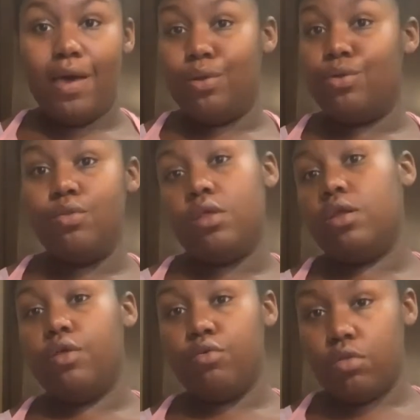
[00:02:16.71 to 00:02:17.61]
I don't use
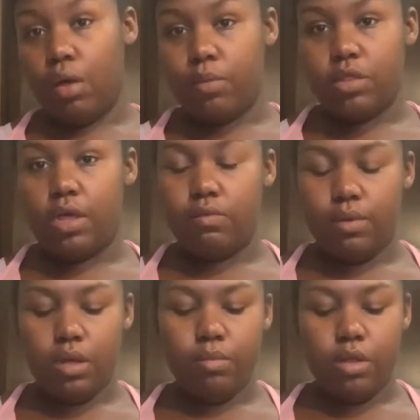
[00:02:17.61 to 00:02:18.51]
any other salt besides
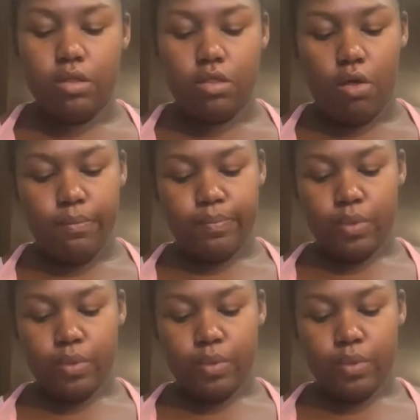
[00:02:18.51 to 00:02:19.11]
pink Himalayan salt.